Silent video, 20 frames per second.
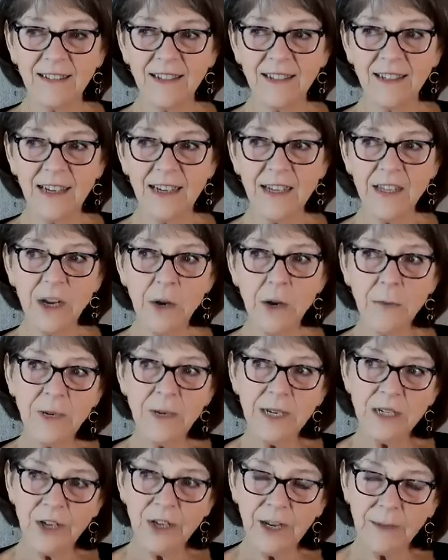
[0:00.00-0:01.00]
in the
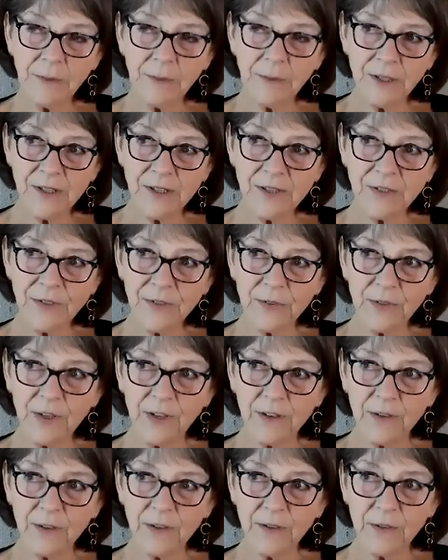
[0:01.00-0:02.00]
opening chapters,
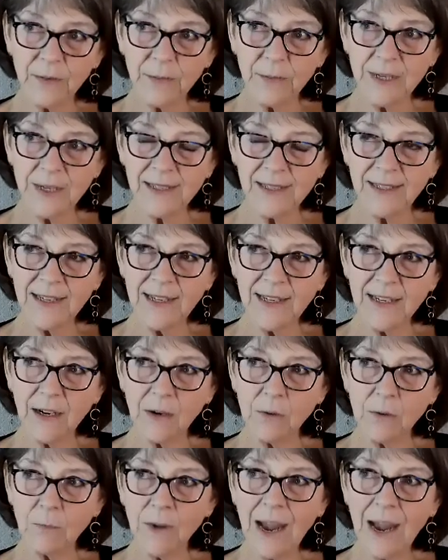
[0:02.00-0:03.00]
we see
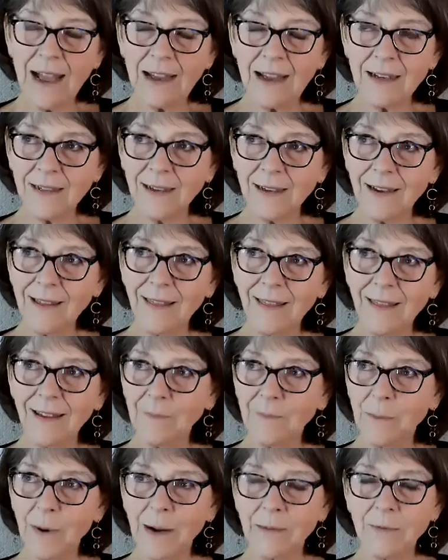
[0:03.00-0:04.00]
a rat, I
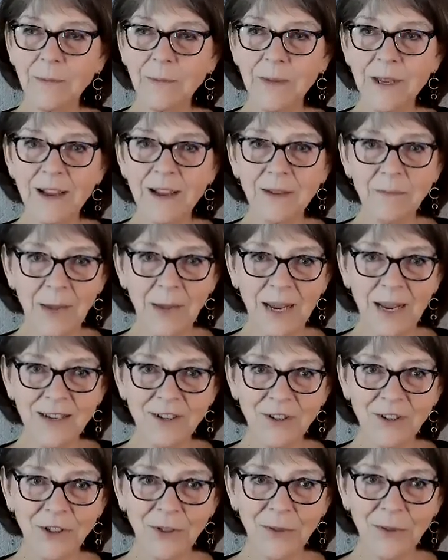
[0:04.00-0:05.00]
think probably on
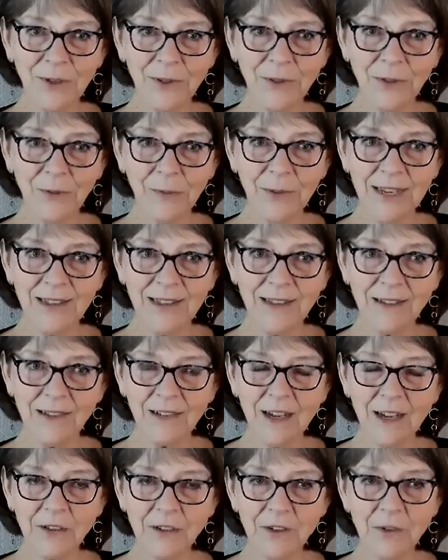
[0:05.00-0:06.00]
page 2 or 3, that
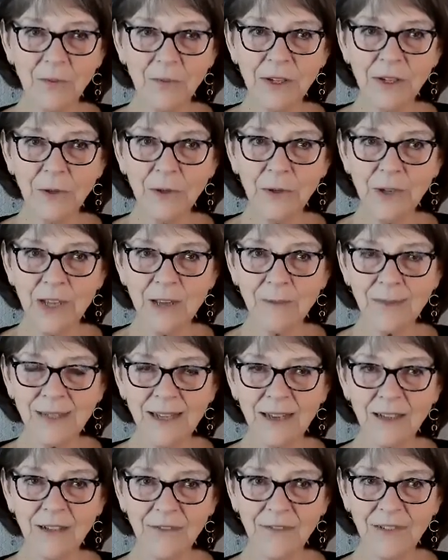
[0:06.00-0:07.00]
Dr. Ryu comes
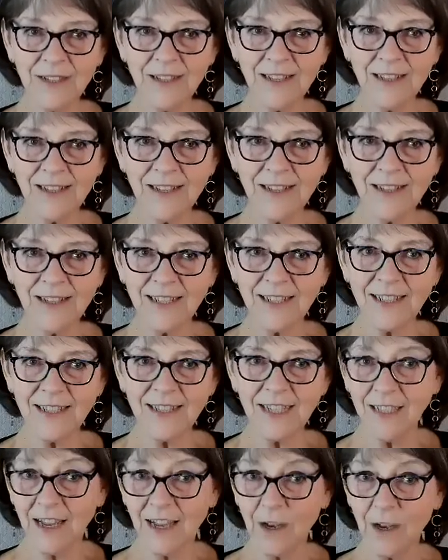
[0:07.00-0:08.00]
out of his
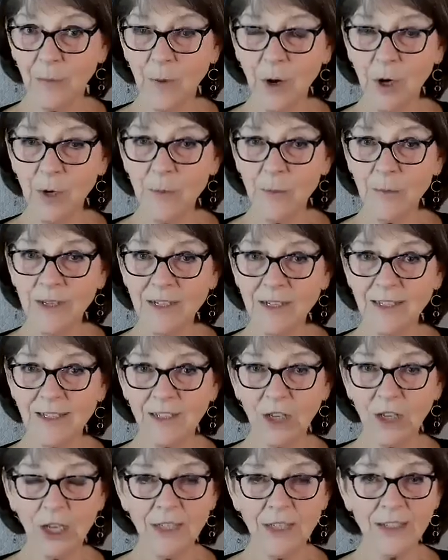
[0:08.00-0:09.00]

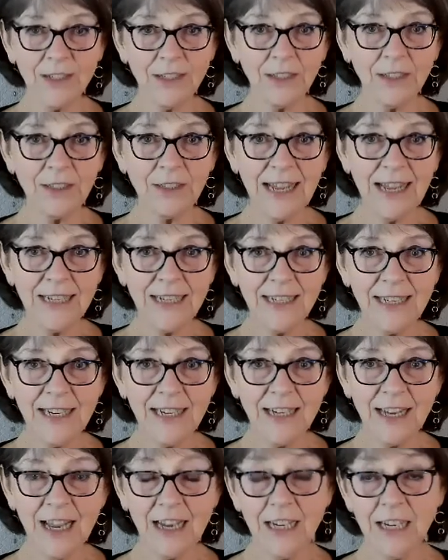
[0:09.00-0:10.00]
apartment onto the
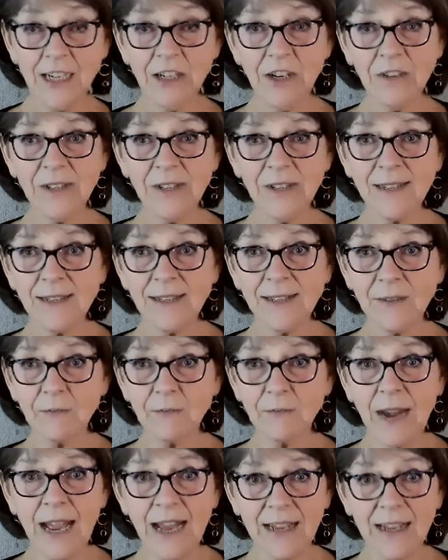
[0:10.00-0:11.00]
landing and he notices a
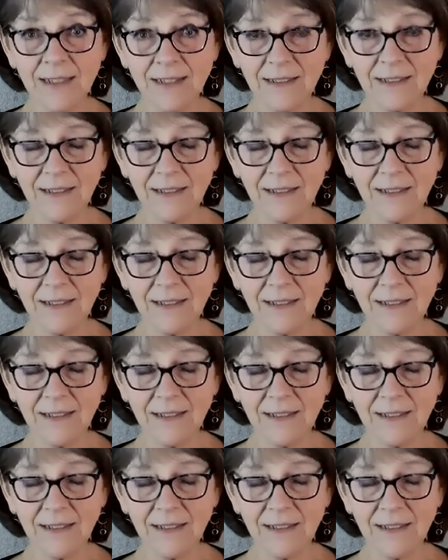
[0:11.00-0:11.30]
rat.